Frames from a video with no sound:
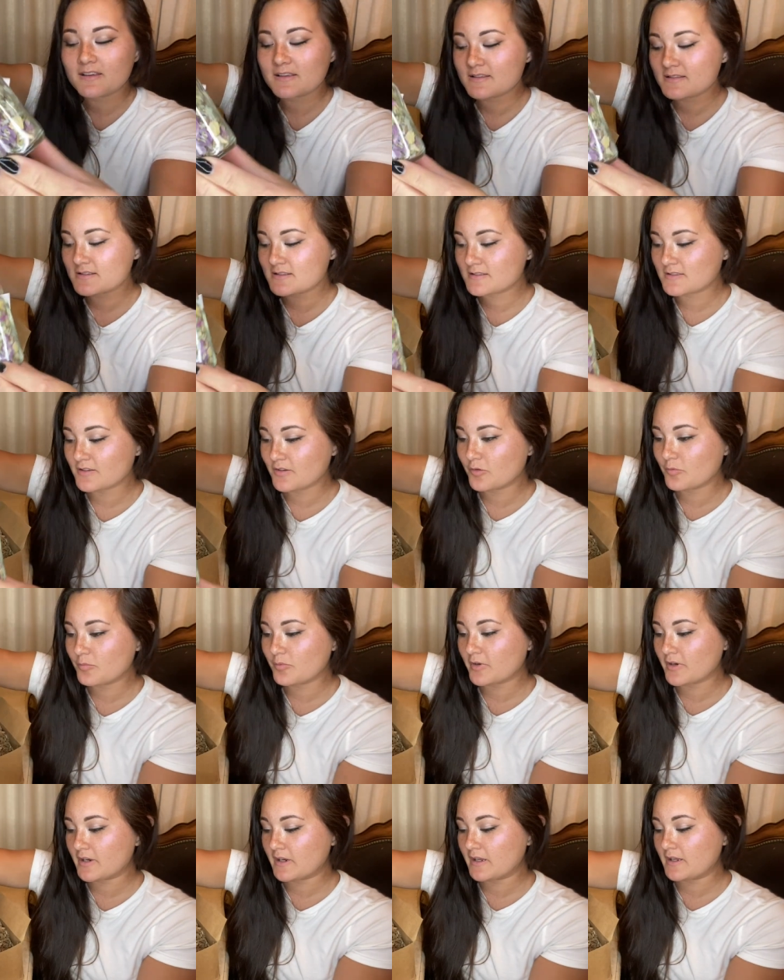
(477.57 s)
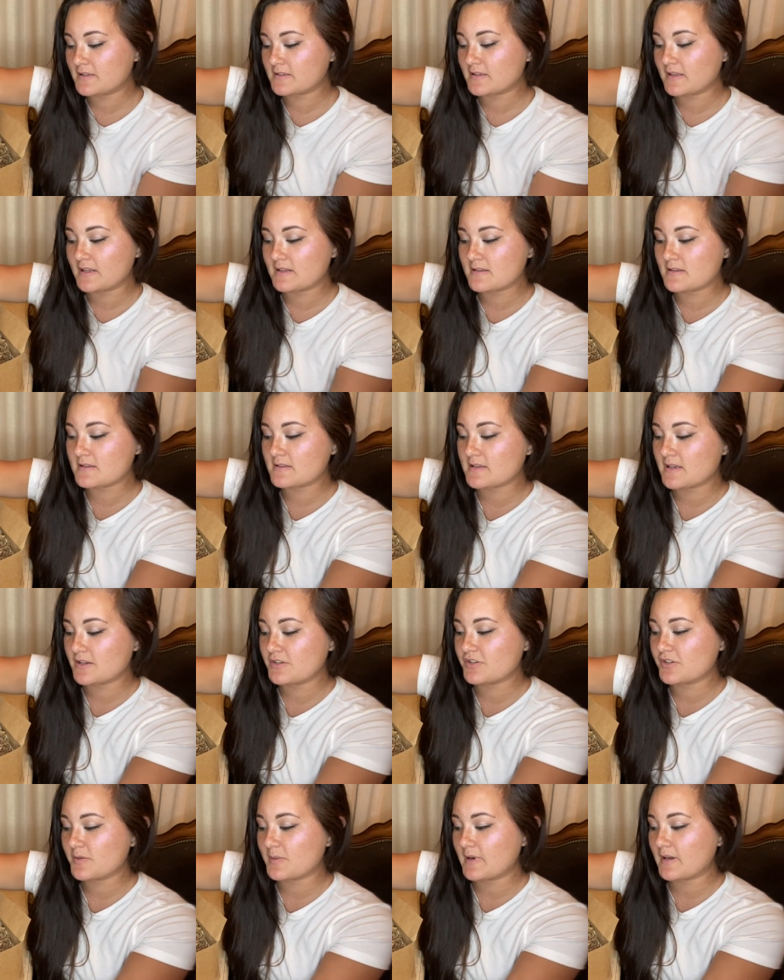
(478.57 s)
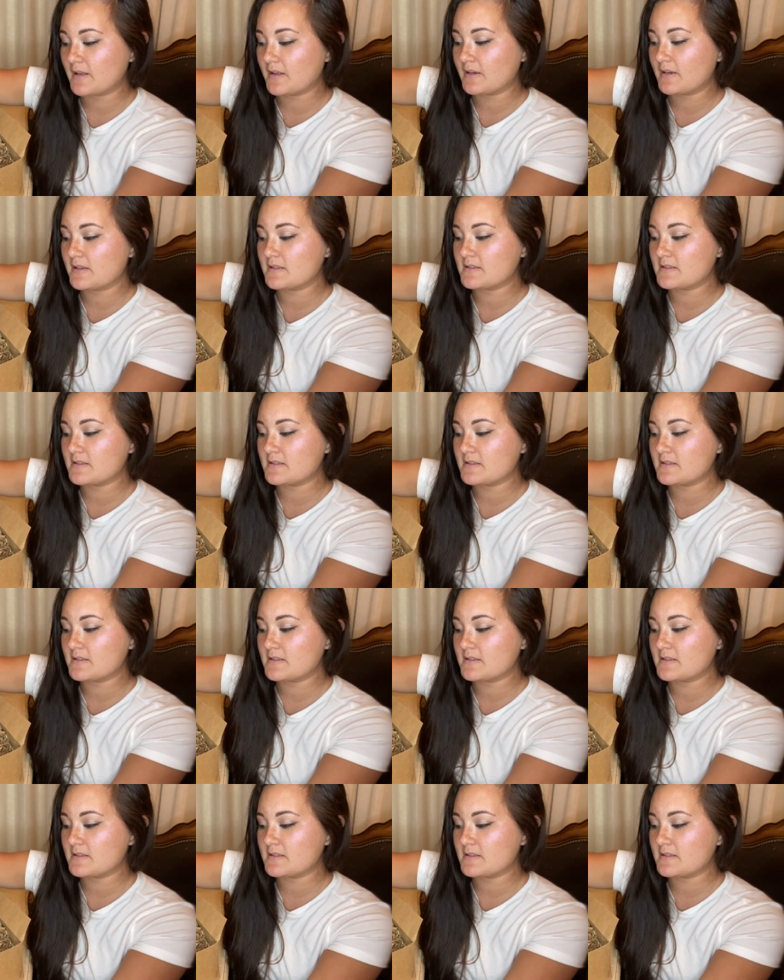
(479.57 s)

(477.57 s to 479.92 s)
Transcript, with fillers: So pretty. So that's the sensuality